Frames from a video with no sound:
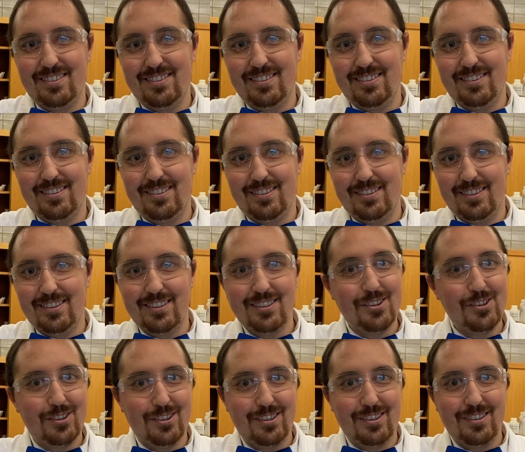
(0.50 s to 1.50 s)
Go.
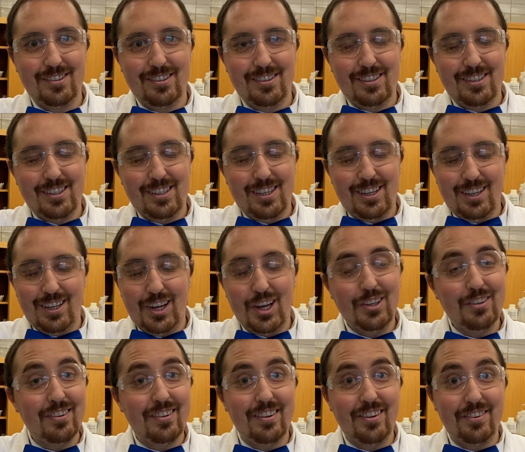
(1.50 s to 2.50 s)

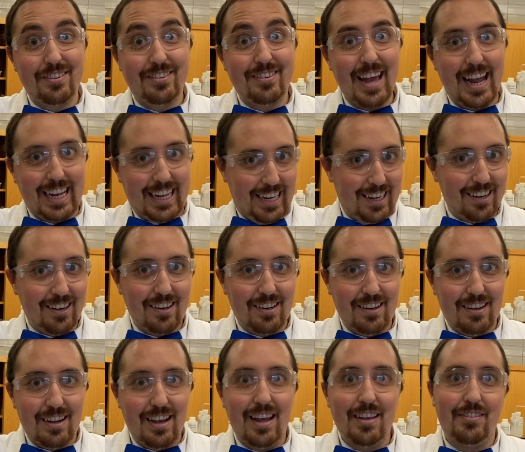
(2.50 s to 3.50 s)
This is the second
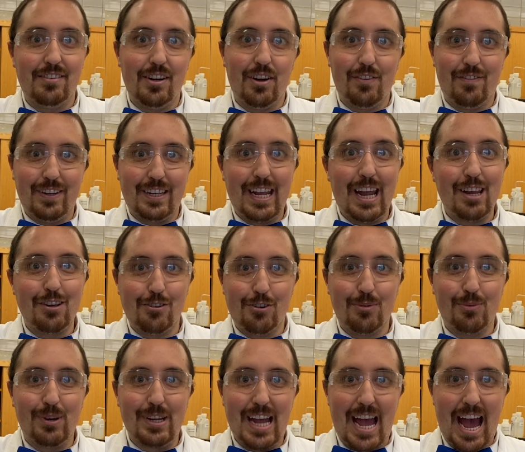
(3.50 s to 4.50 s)

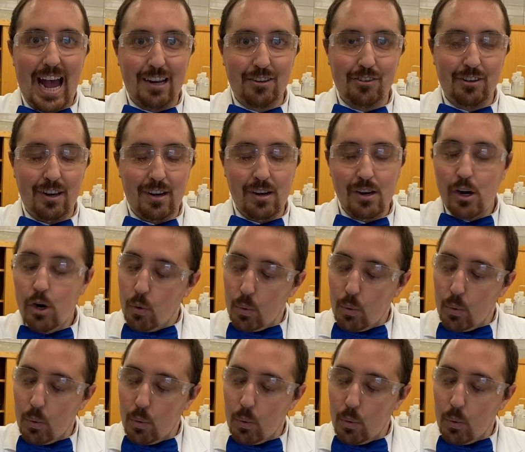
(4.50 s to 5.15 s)
esterification reaction.